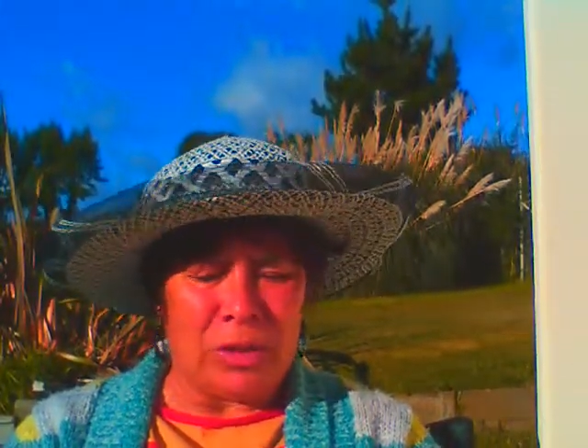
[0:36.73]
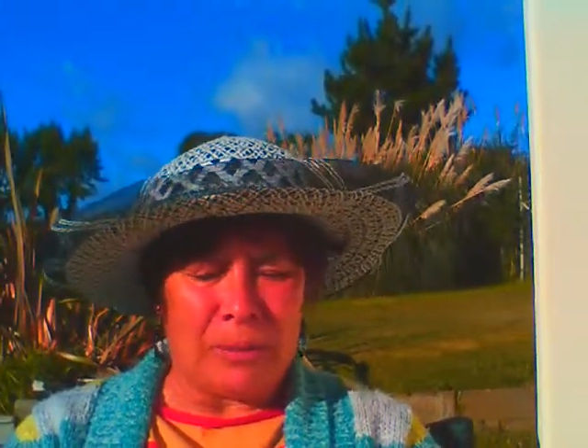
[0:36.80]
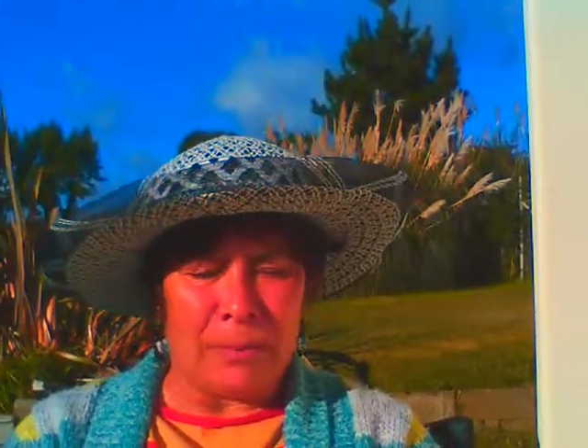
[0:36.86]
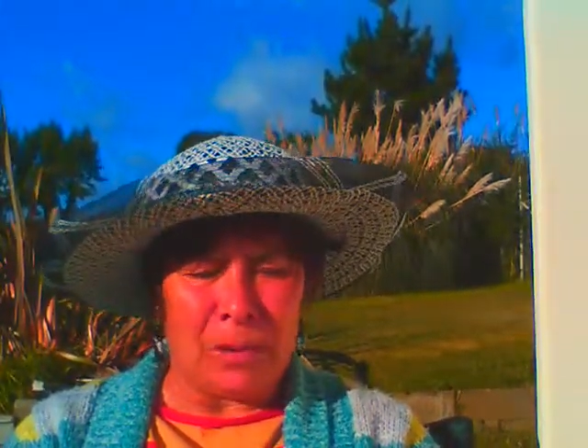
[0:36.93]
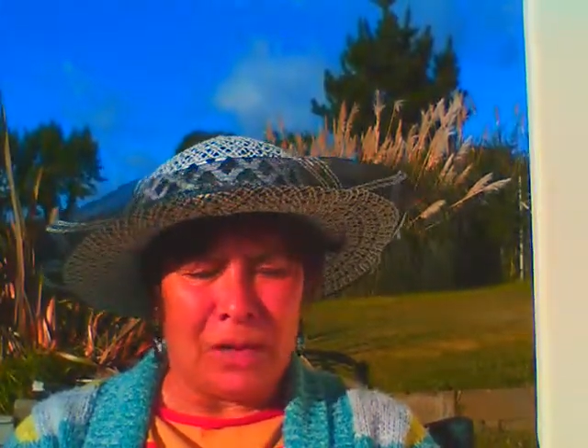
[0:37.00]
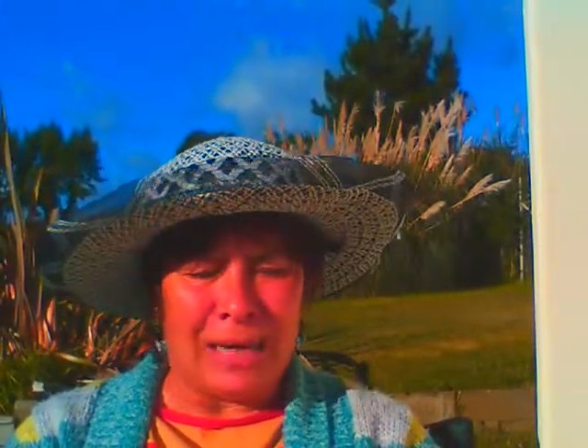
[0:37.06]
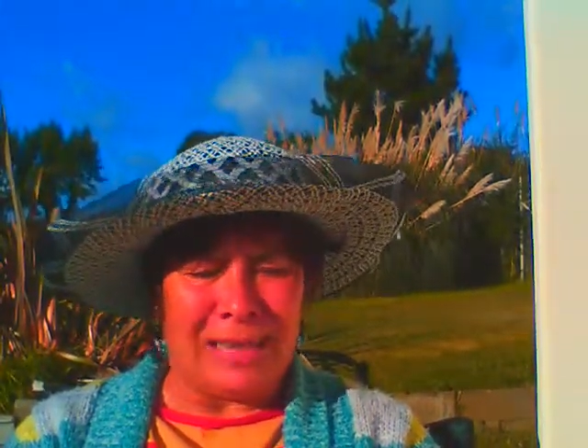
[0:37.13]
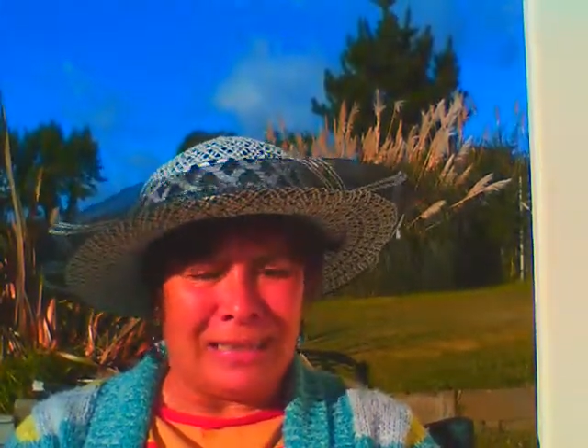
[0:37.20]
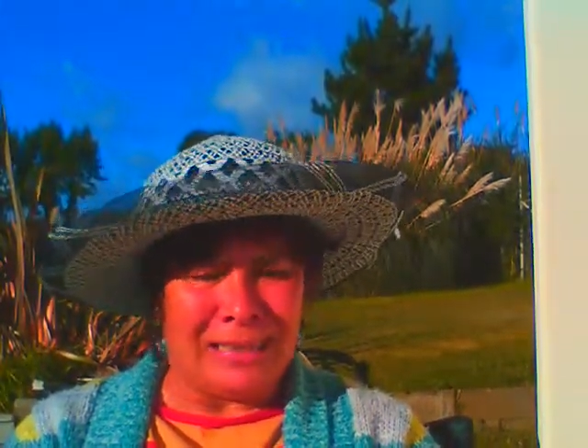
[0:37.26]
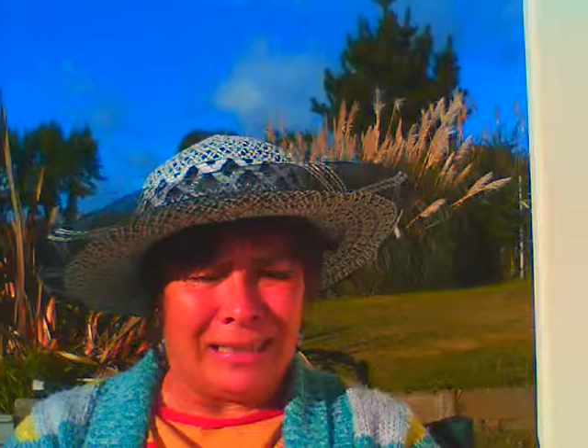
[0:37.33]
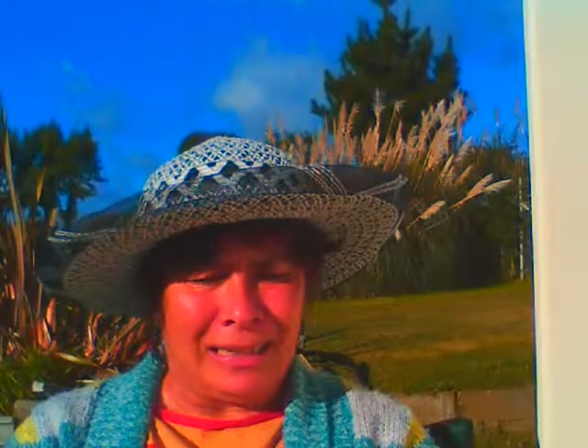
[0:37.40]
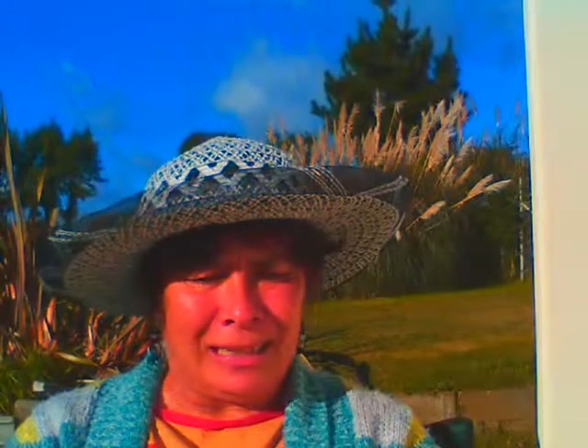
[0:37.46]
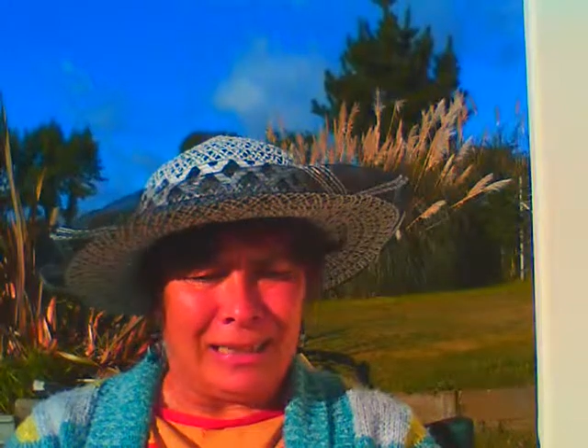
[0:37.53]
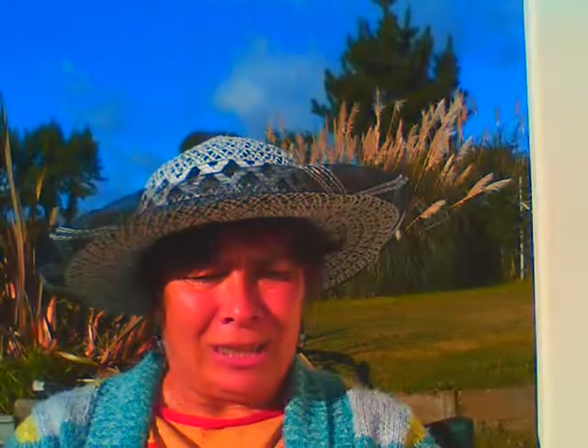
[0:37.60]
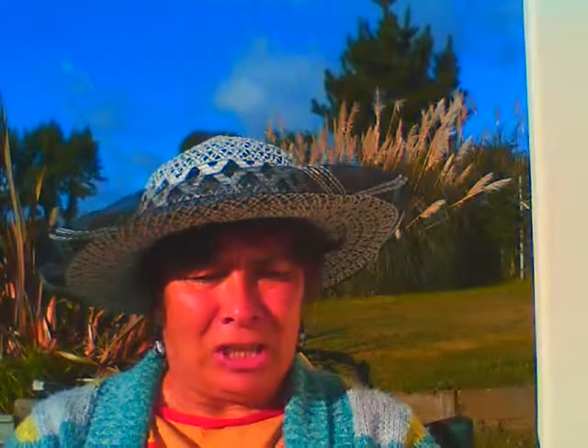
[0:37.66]
and buy
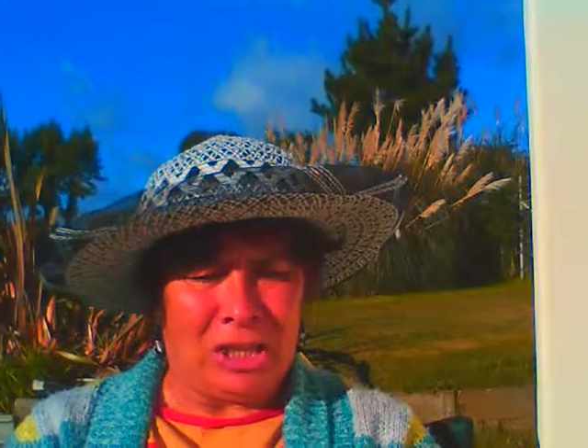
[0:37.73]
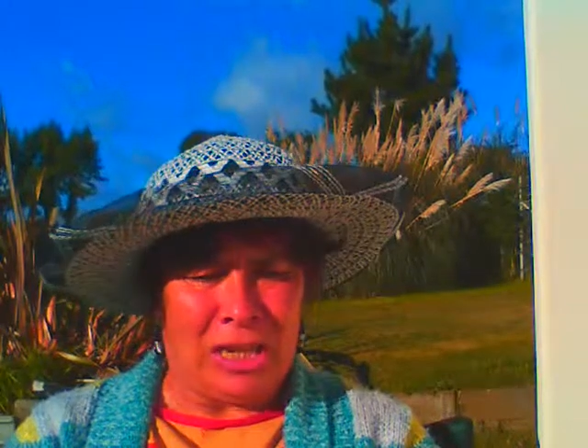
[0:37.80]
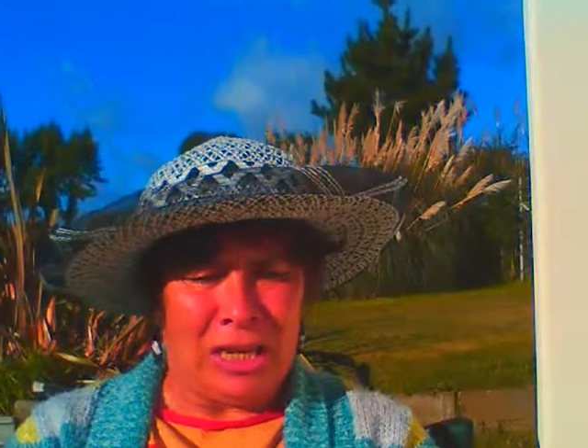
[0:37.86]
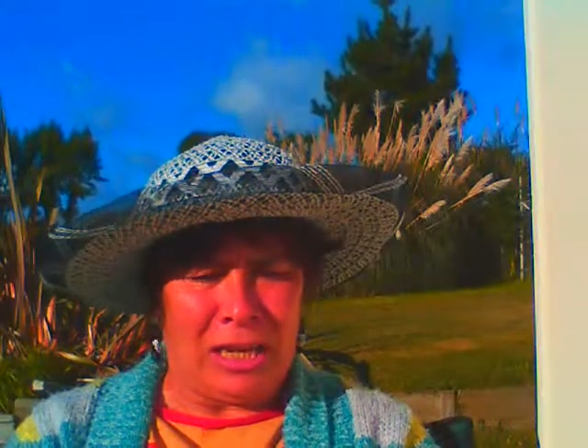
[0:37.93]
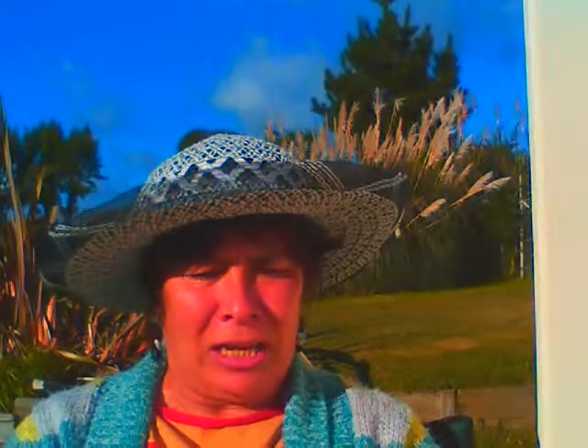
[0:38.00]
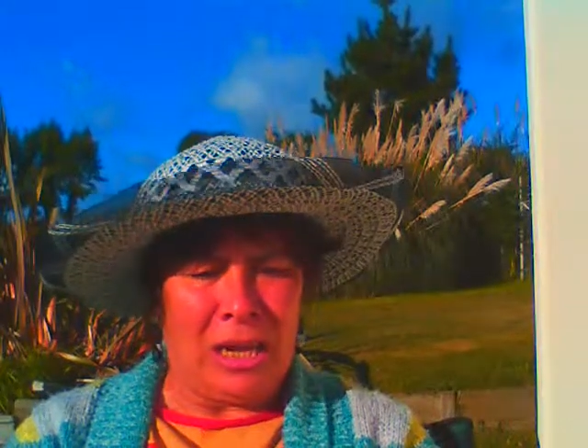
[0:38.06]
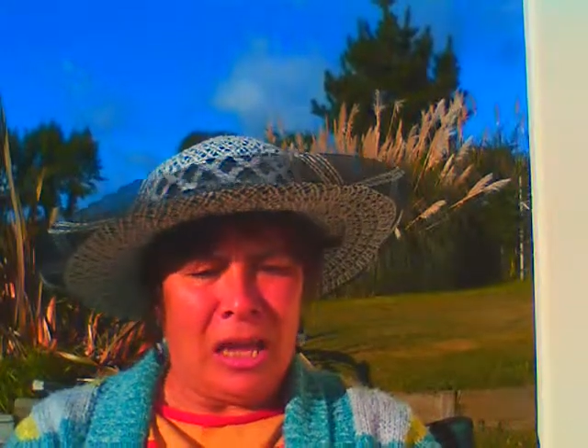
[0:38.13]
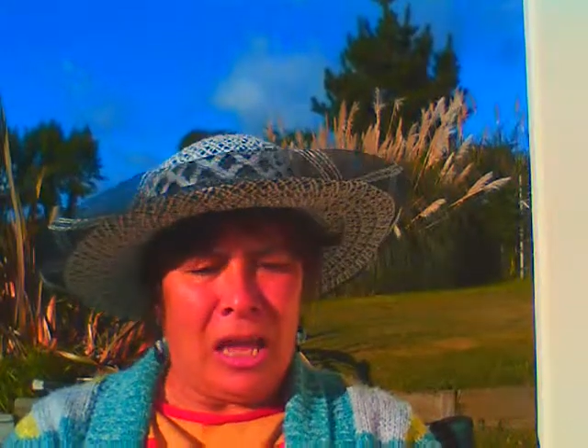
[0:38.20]
another chair.